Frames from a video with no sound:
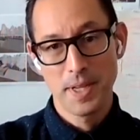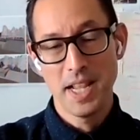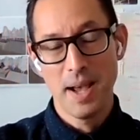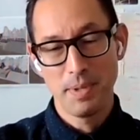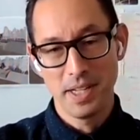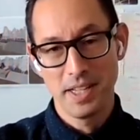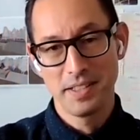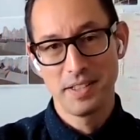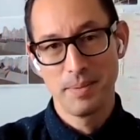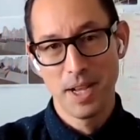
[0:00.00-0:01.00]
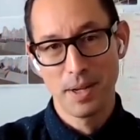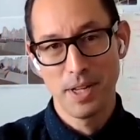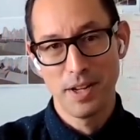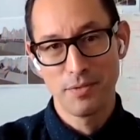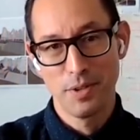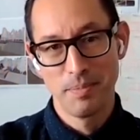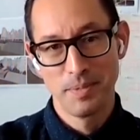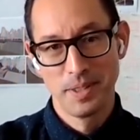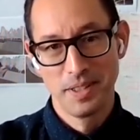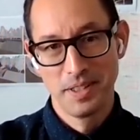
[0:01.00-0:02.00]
adapting it to the Mac platform.